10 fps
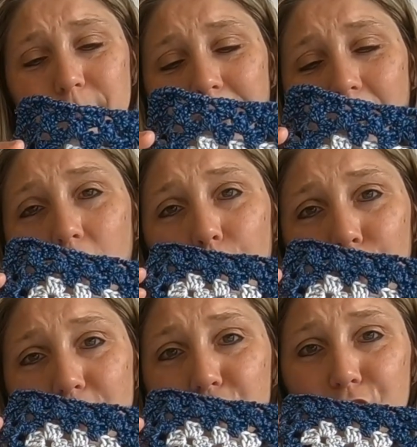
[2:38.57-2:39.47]
But how
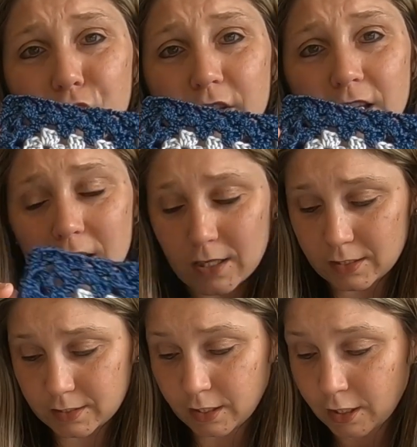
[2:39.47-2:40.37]
precious are these?
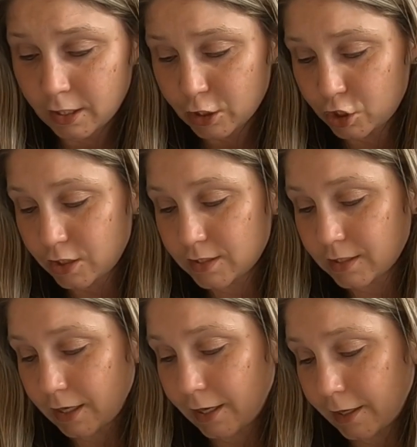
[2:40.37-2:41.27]
She's
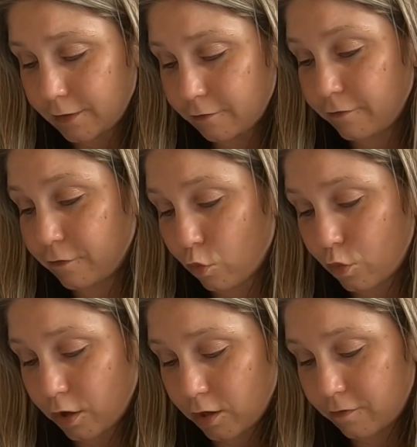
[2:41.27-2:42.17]
got
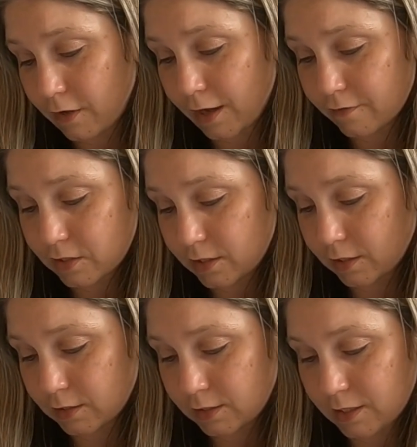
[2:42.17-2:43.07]
4, 5,
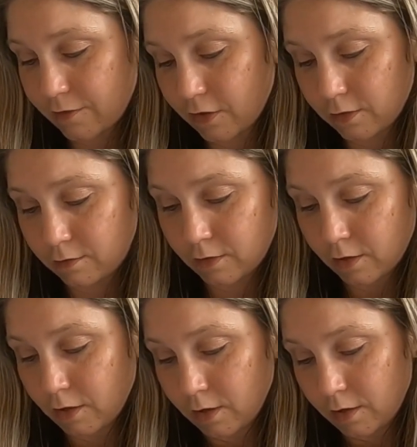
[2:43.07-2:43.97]
6, 7,
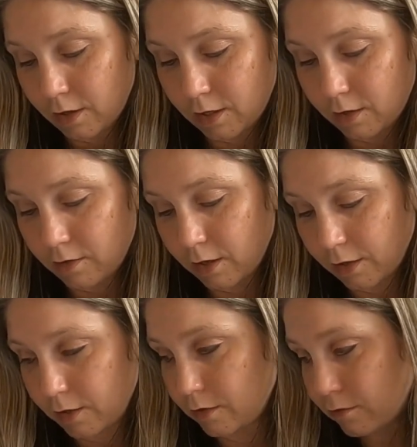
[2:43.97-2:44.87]
8,
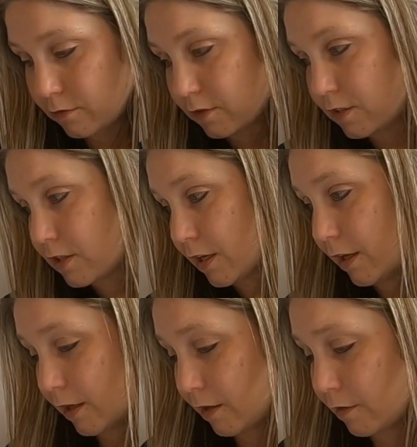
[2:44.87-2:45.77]
9,
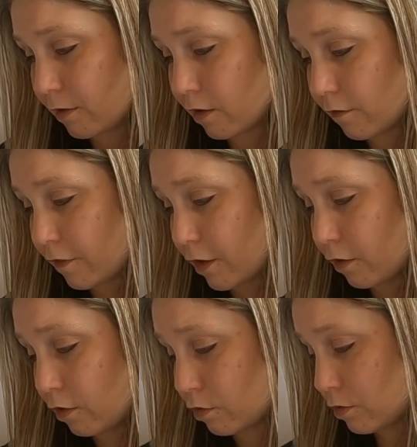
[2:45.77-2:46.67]
10 of
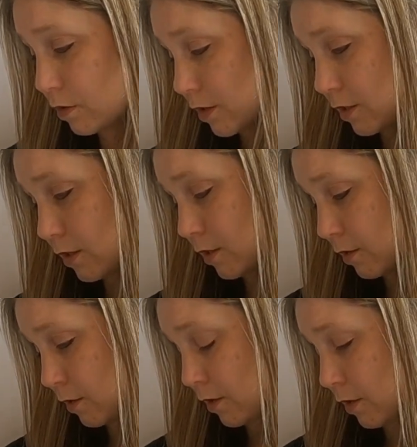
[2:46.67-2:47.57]
those.
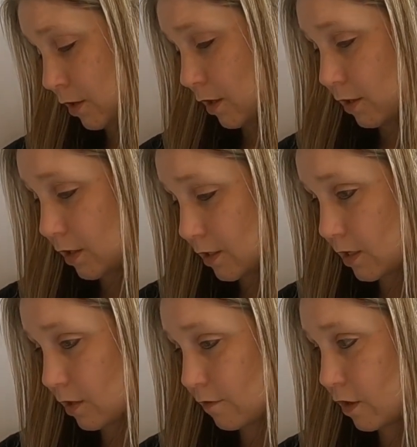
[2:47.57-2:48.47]
I think
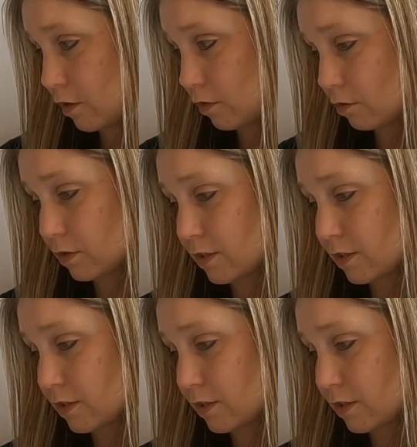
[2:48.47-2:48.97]
10 of those.